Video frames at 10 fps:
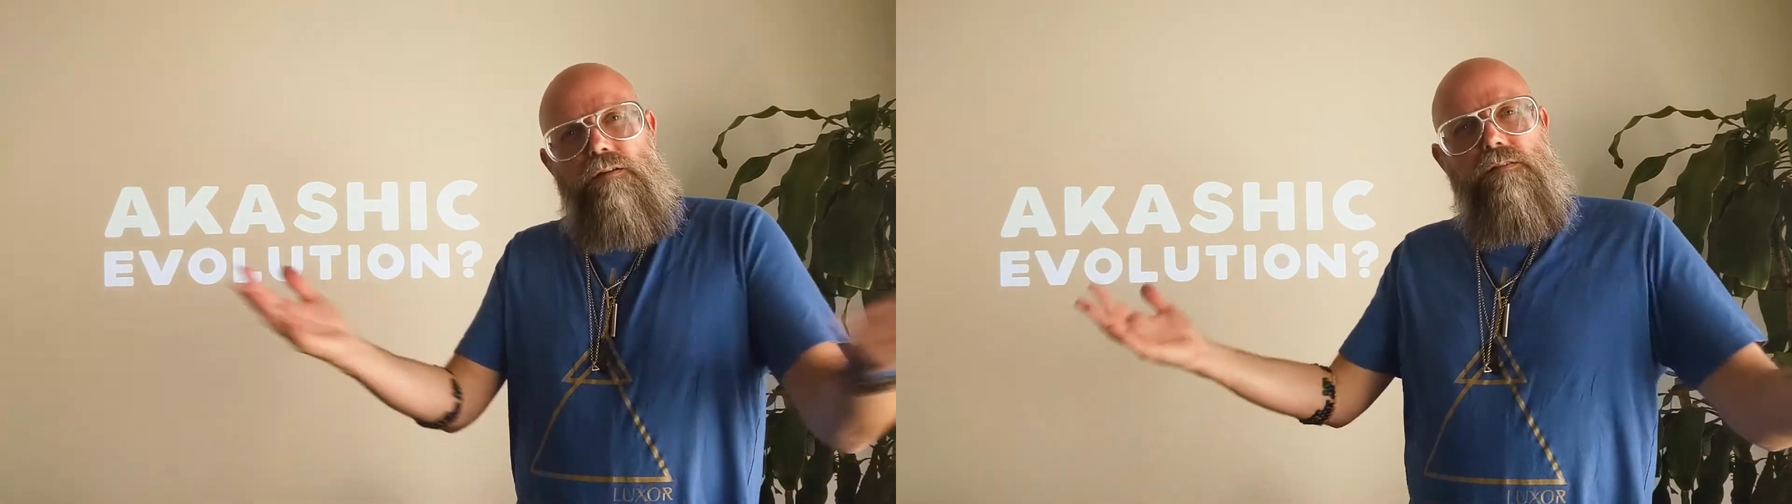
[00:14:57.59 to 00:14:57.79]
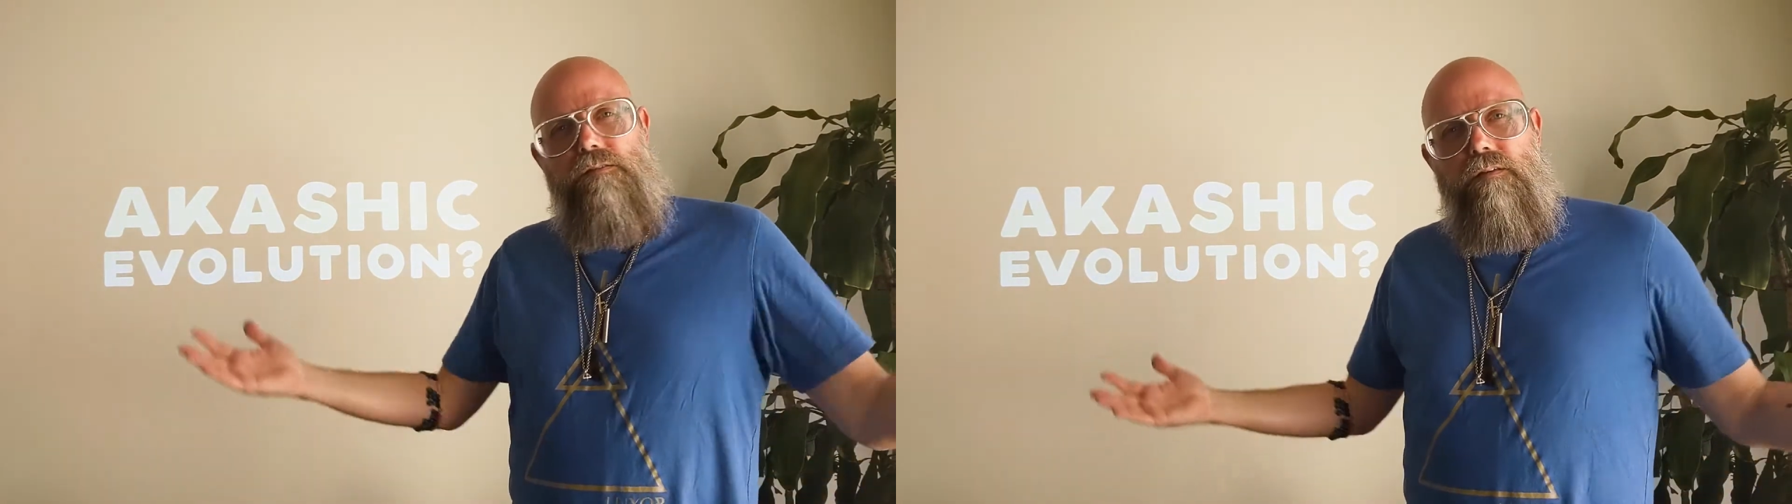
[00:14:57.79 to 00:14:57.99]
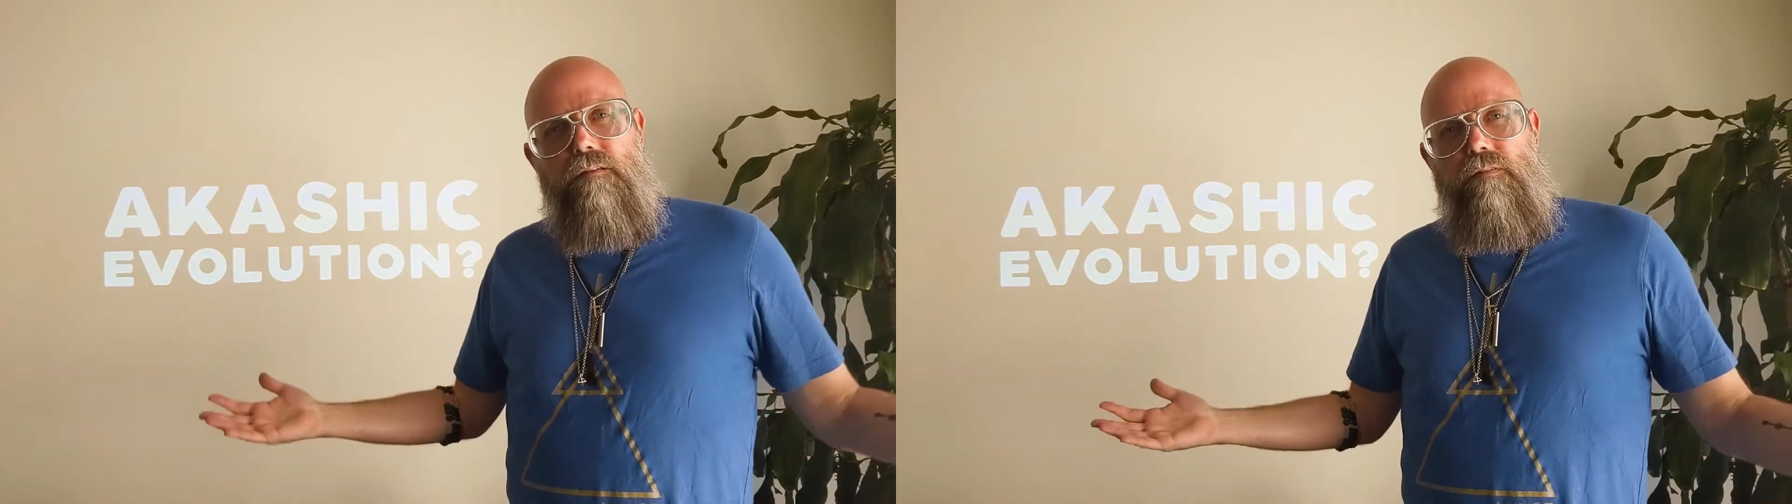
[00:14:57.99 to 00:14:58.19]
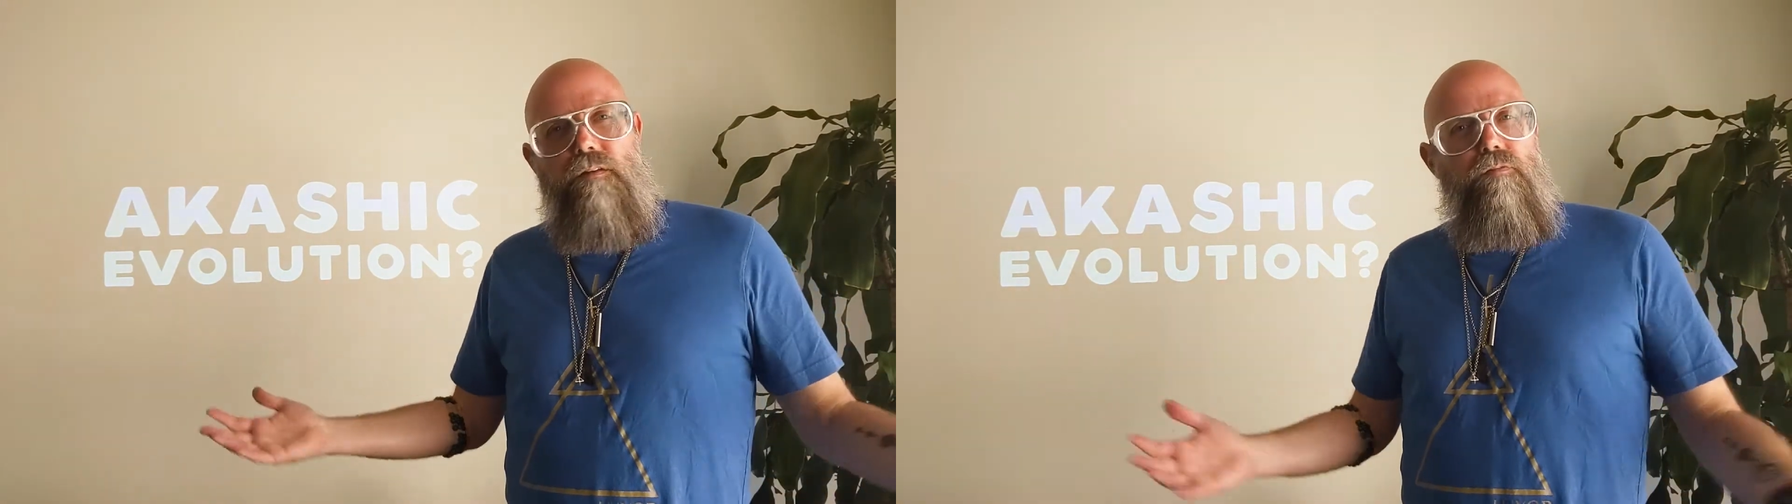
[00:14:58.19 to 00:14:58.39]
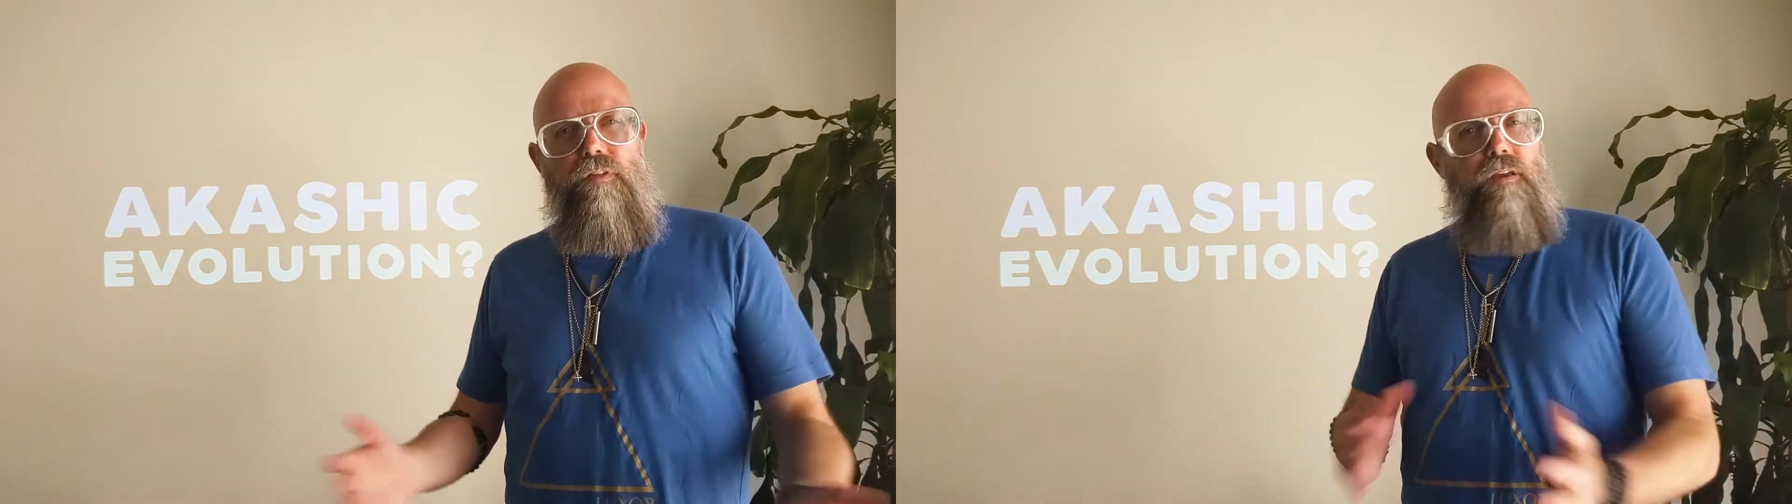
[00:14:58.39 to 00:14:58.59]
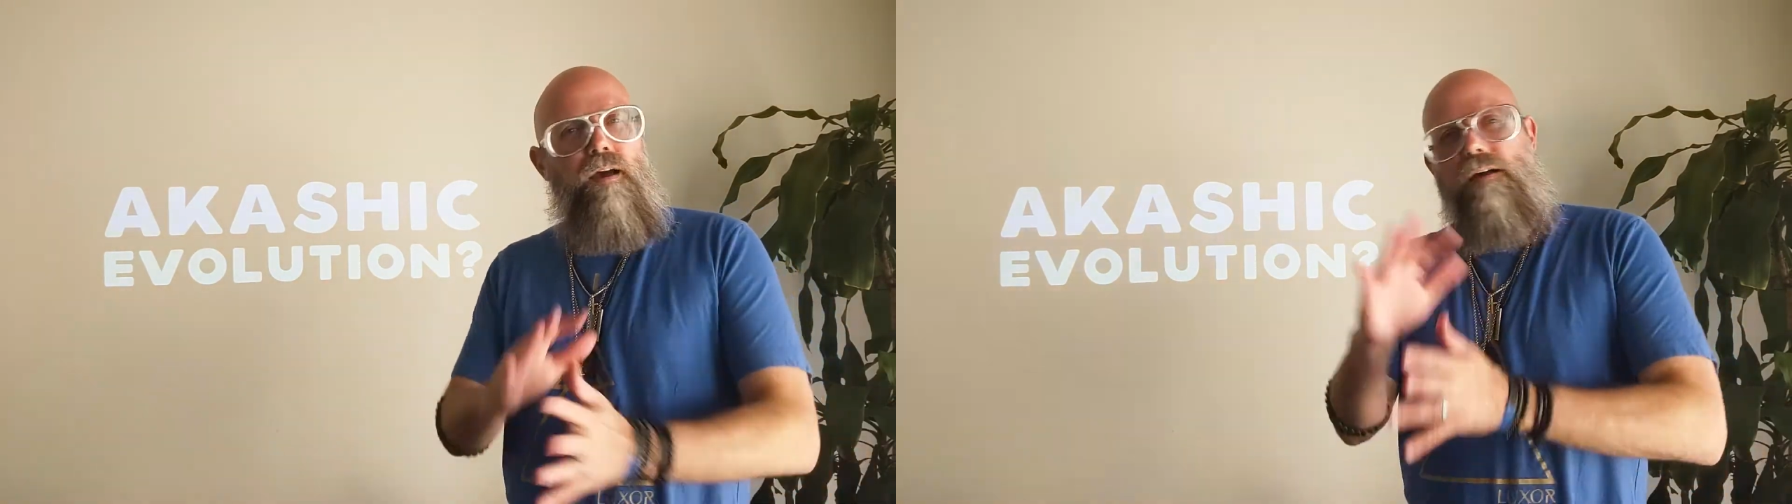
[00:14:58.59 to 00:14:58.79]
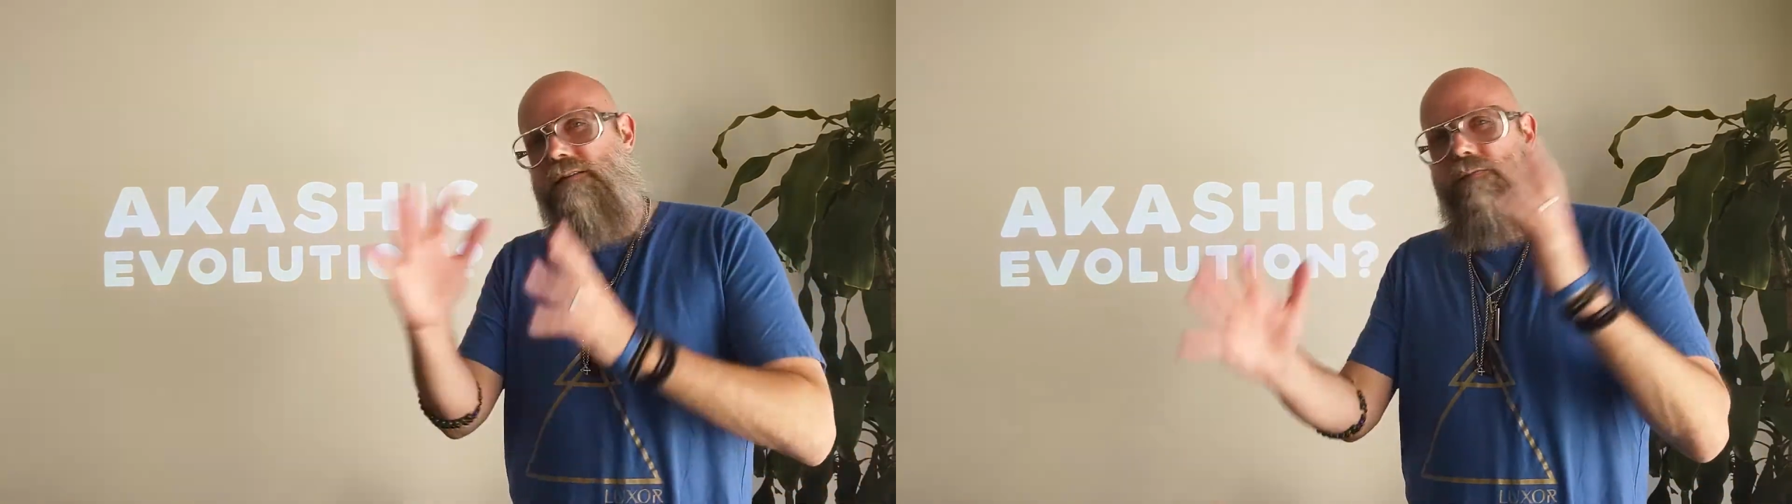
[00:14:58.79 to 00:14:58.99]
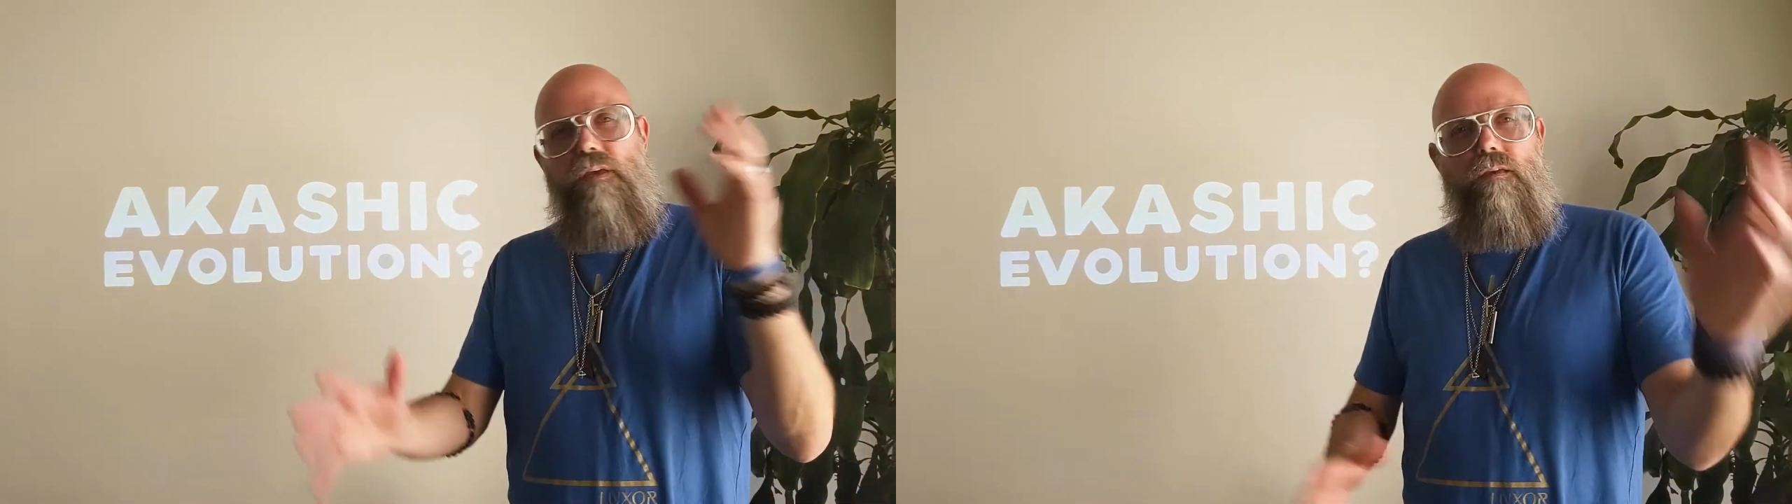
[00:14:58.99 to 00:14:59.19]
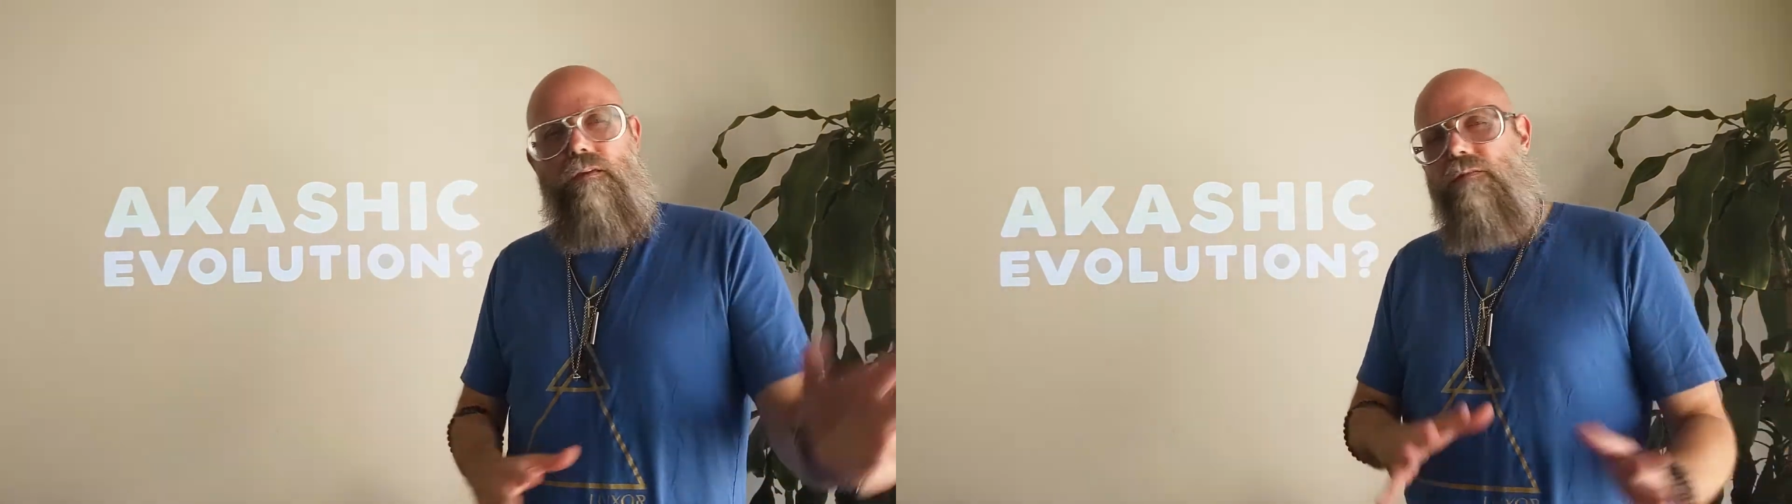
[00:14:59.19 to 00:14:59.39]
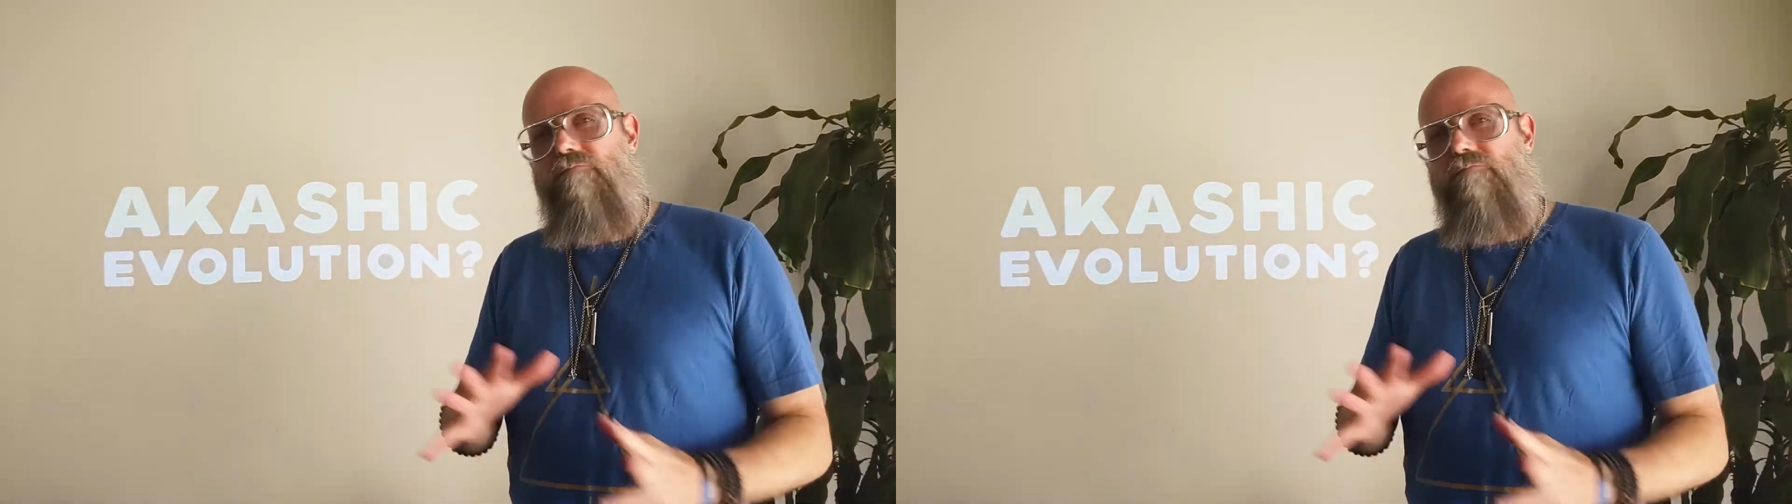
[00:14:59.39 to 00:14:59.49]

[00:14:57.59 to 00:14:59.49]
as the cosmic